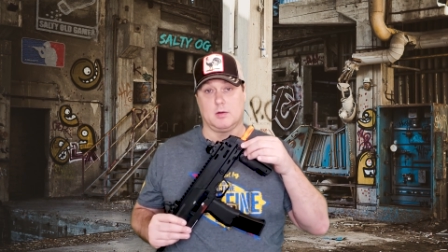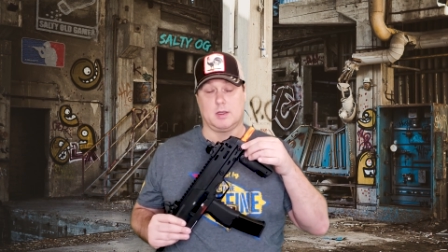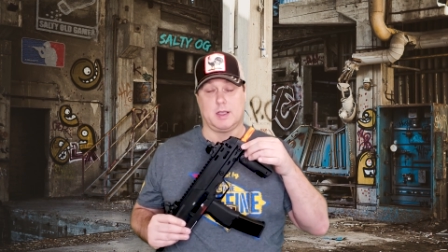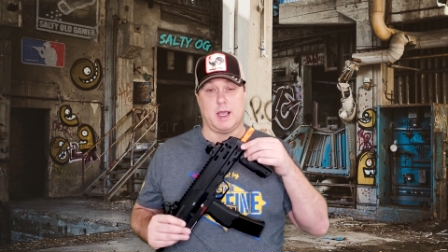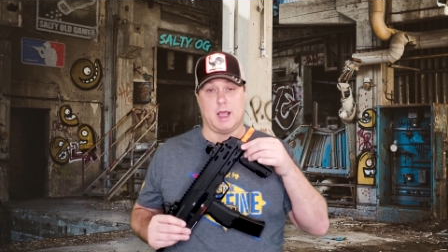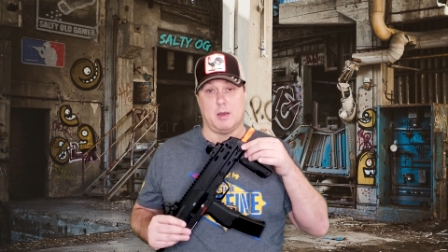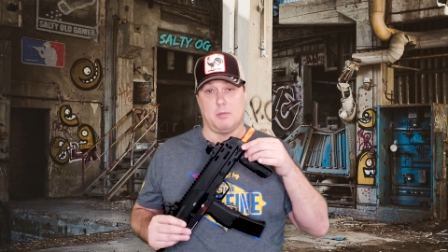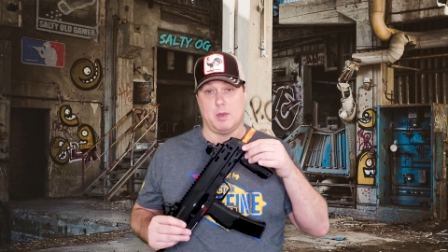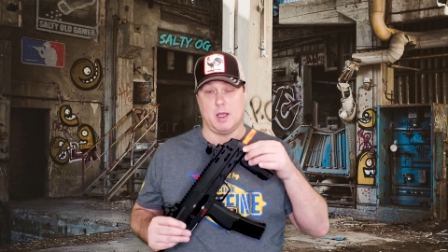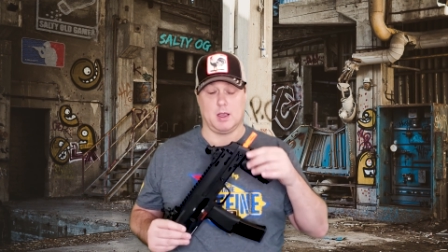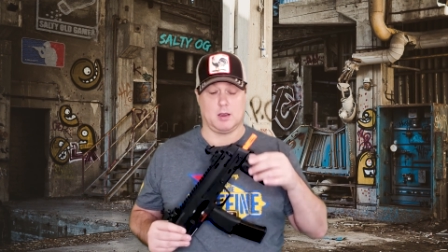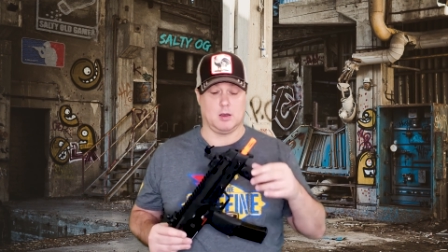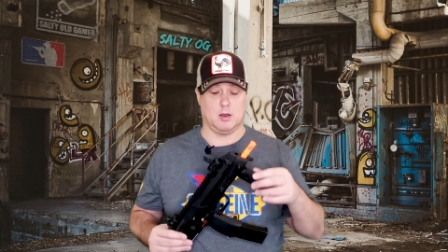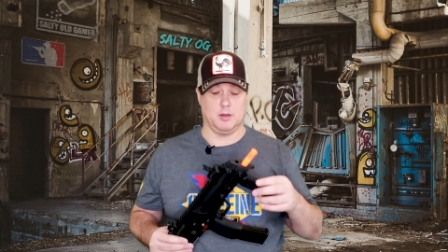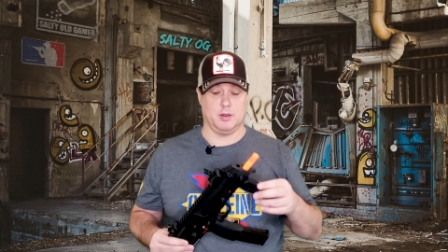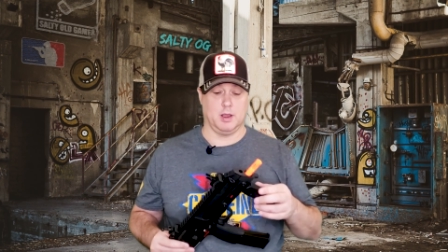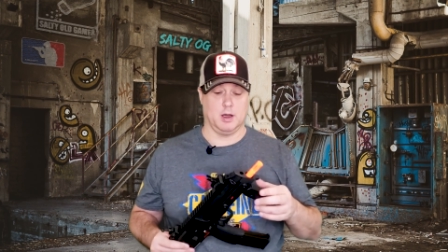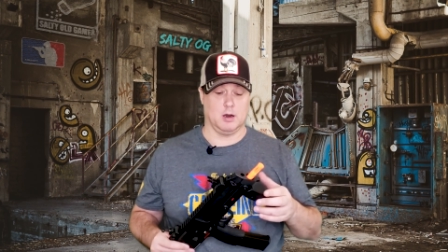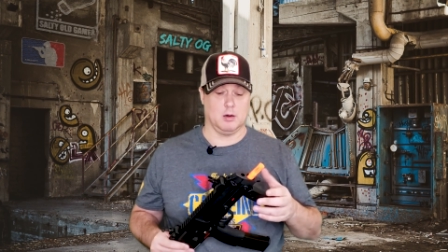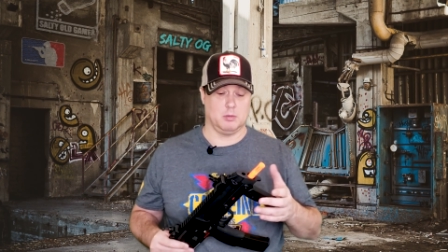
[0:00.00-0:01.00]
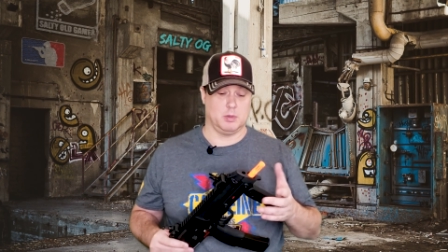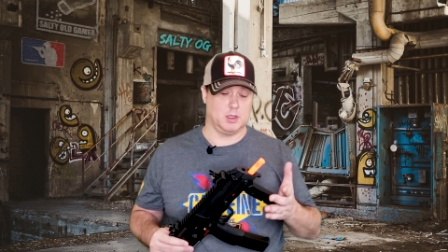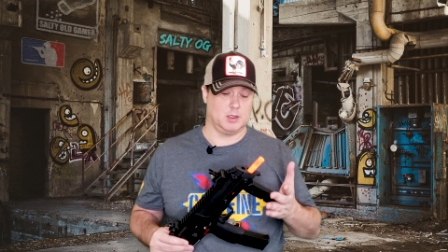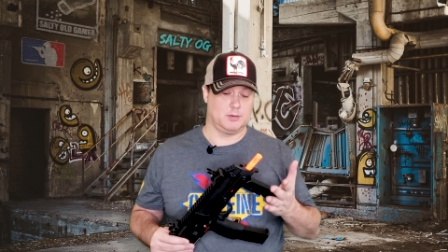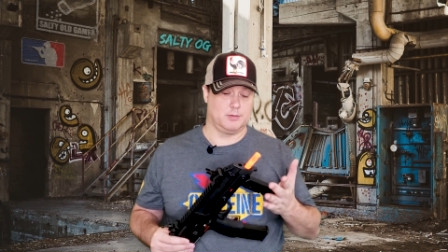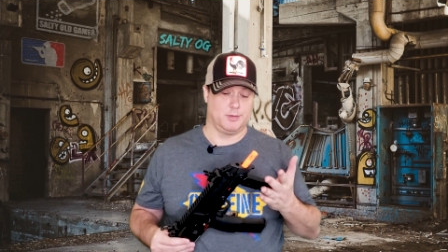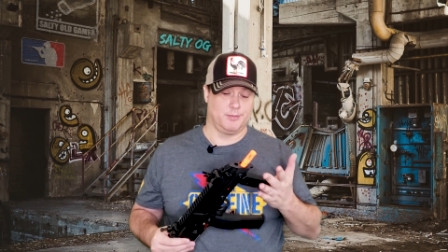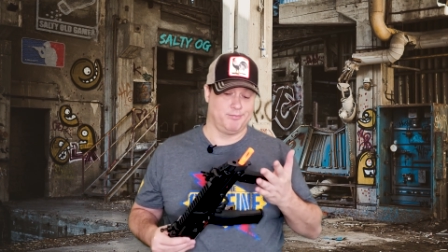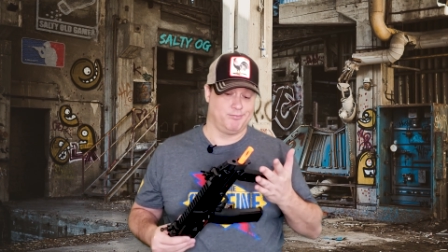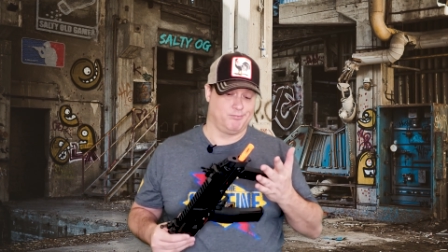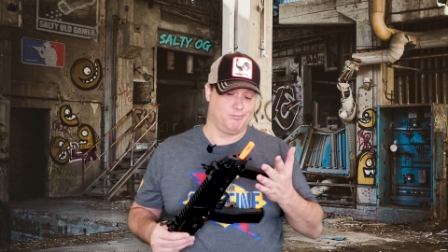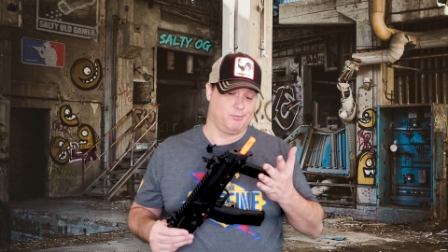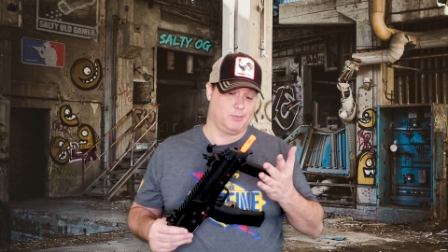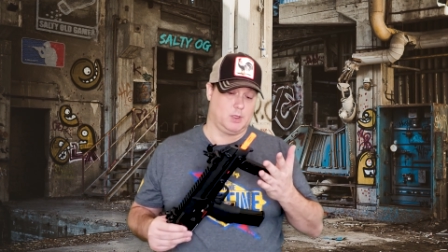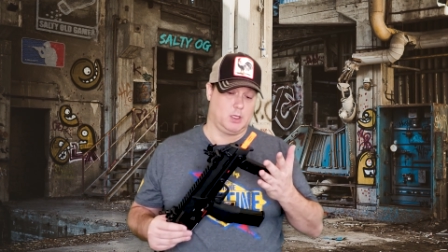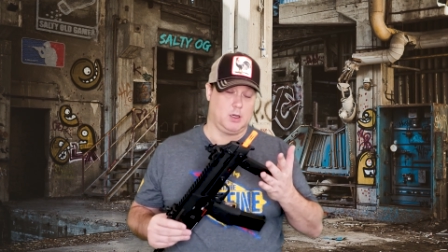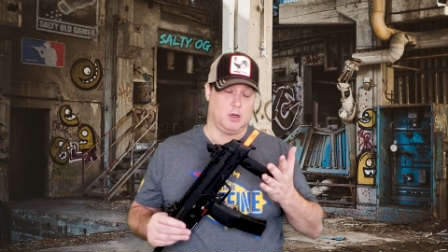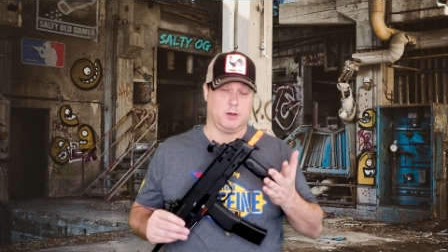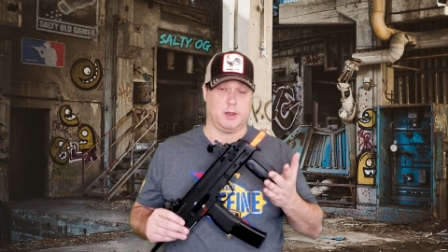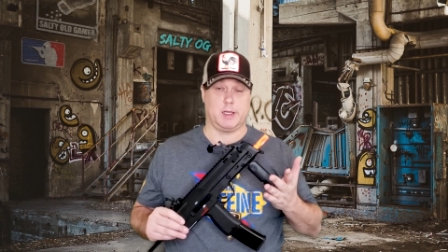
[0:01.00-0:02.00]
cap back on there, but
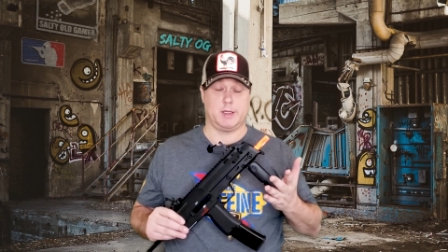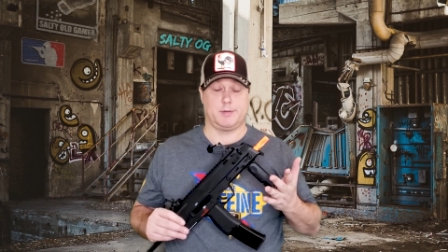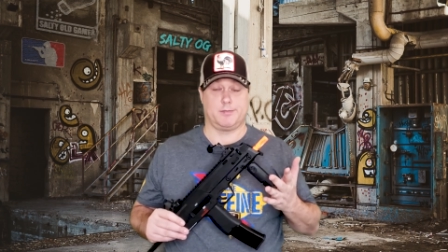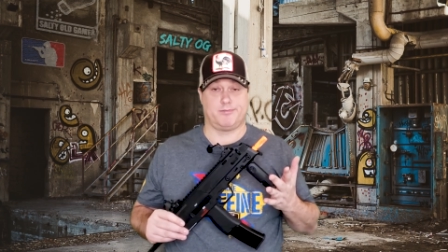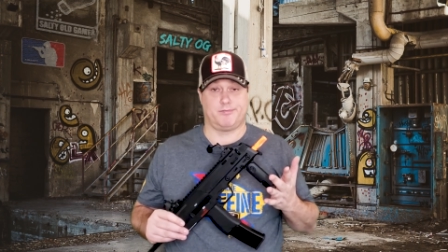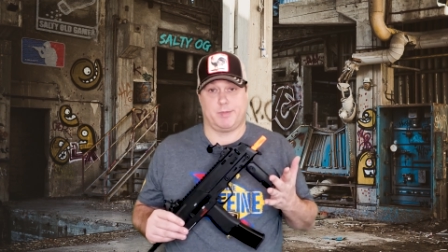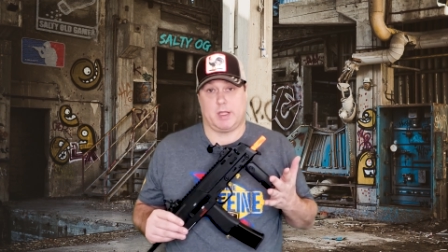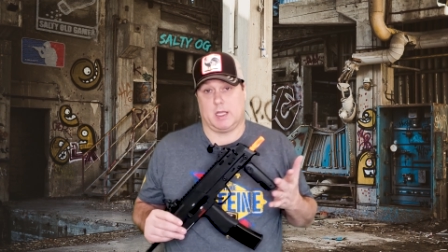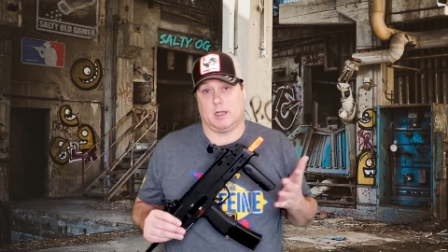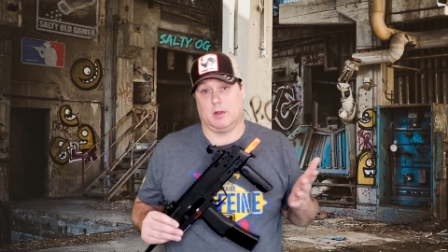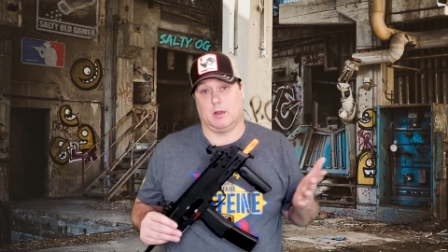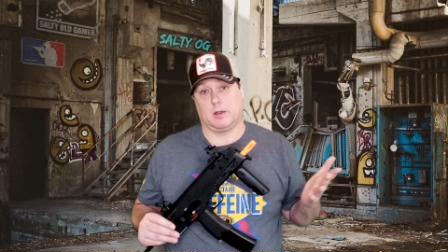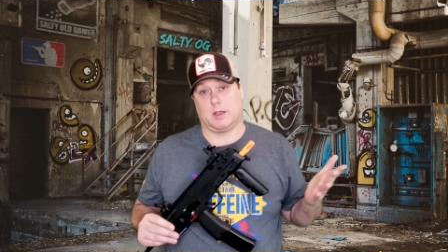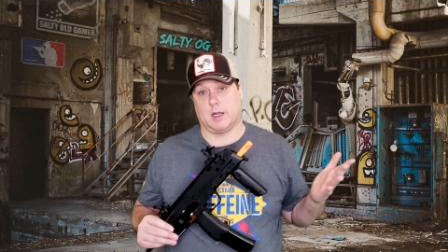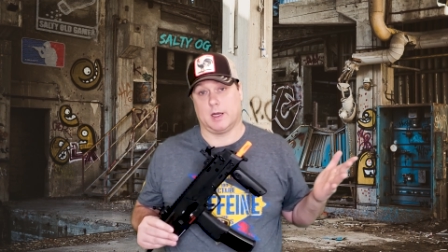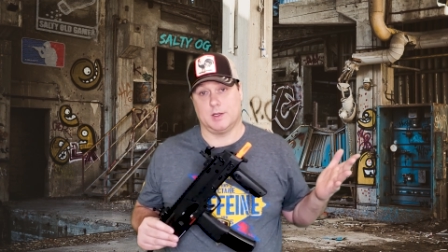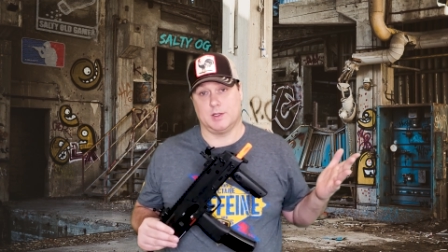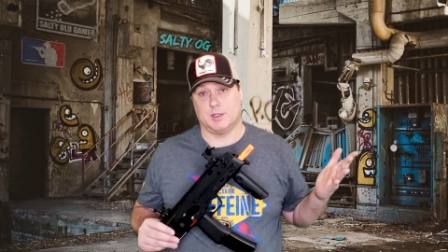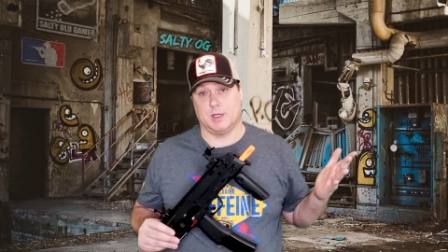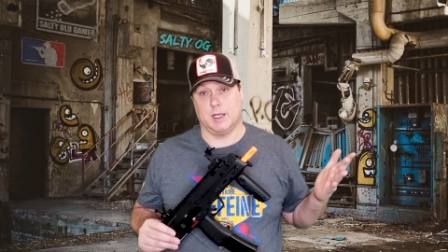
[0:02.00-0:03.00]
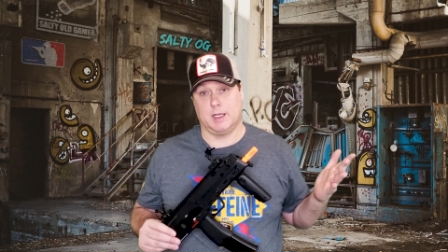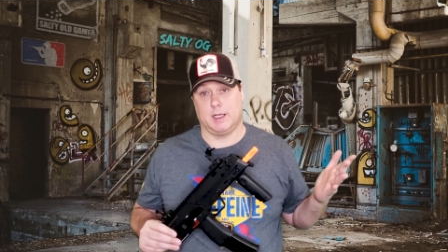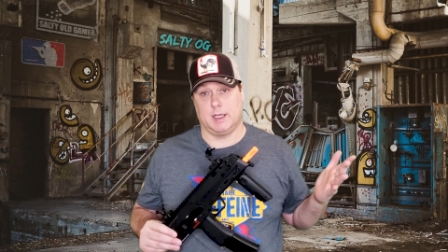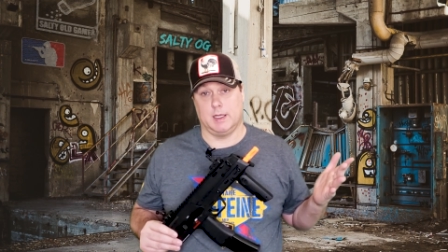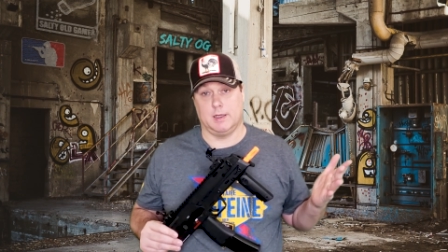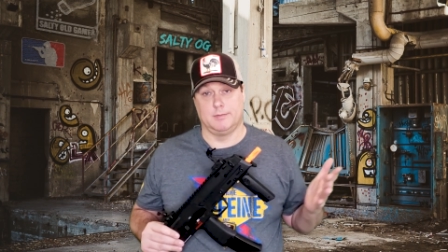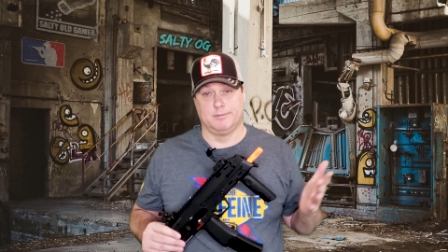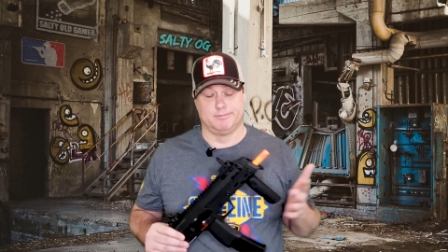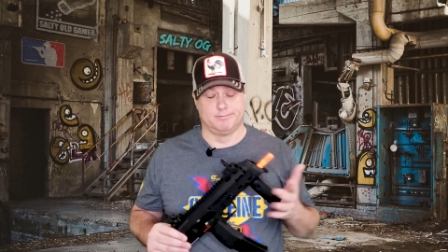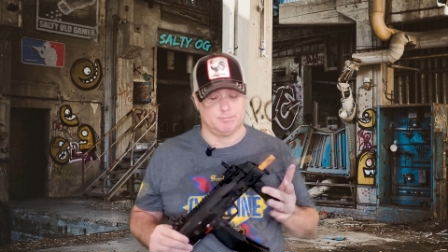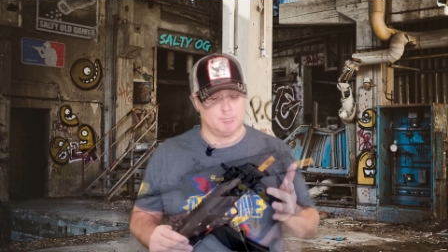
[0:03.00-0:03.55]
you know, that'd look kind of janky.